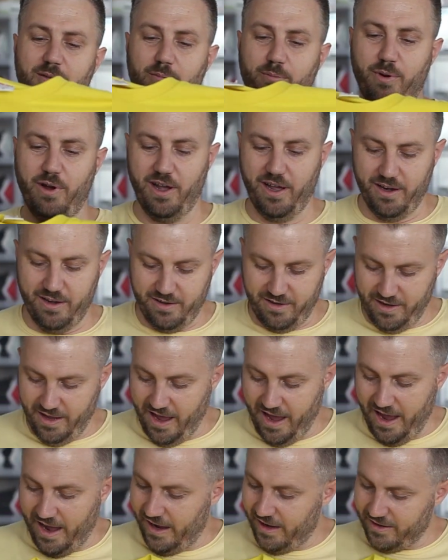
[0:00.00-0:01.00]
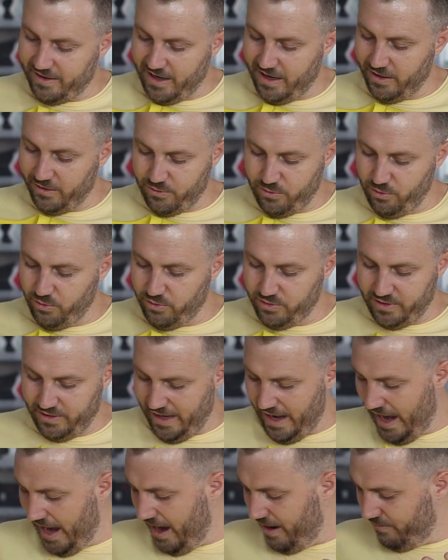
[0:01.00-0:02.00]
But yeah, kind of cool to
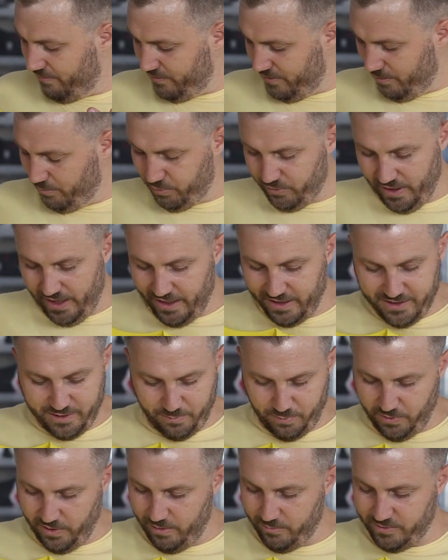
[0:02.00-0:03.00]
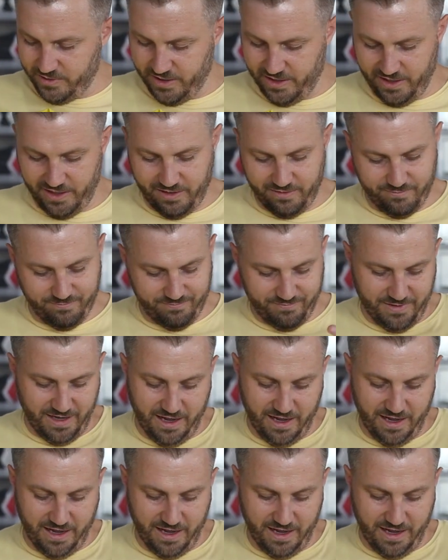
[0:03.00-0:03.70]
have a blank Supreme tee.